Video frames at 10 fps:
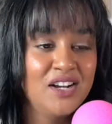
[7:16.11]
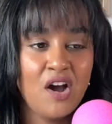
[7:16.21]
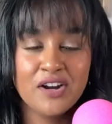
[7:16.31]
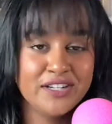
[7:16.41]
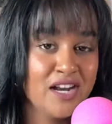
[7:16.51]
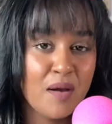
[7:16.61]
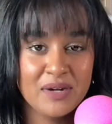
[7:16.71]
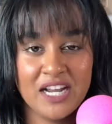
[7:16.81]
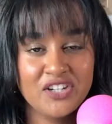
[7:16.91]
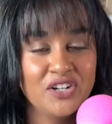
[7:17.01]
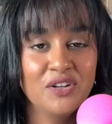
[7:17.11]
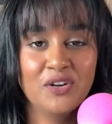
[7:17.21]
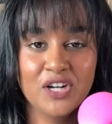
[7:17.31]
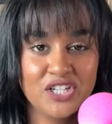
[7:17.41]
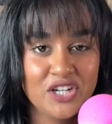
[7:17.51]
non-denominational
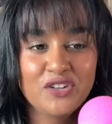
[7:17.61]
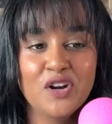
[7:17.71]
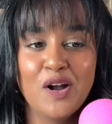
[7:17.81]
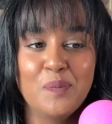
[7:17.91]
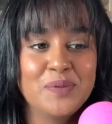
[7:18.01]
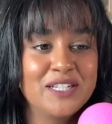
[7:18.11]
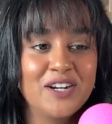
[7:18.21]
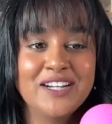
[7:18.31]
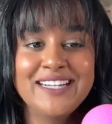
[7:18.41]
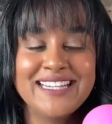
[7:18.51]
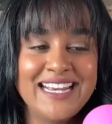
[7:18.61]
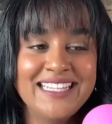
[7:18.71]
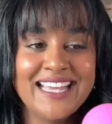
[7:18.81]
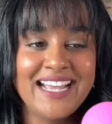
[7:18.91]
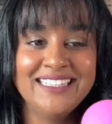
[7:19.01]
Christian group, started
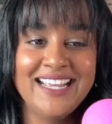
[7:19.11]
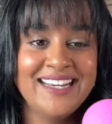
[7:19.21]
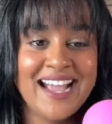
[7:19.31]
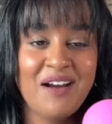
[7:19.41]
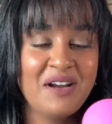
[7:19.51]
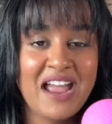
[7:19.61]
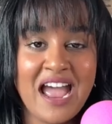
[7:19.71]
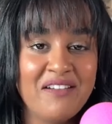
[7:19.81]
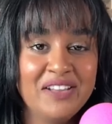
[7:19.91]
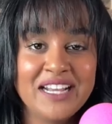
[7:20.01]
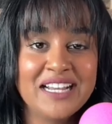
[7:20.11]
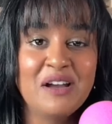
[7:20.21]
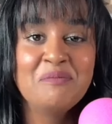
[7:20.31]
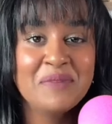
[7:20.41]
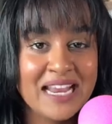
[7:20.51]
attending that, and now I have like
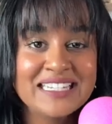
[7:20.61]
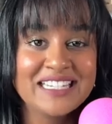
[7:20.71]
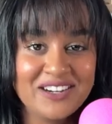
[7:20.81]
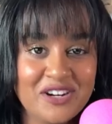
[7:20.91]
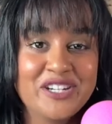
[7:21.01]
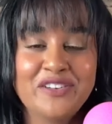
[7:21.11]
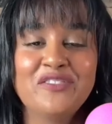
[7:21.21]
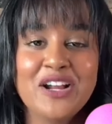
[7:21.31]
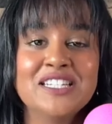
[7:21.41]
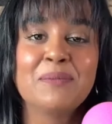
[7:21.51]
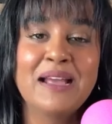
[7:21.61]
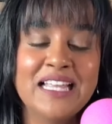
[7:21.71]
amazing Christian friends in my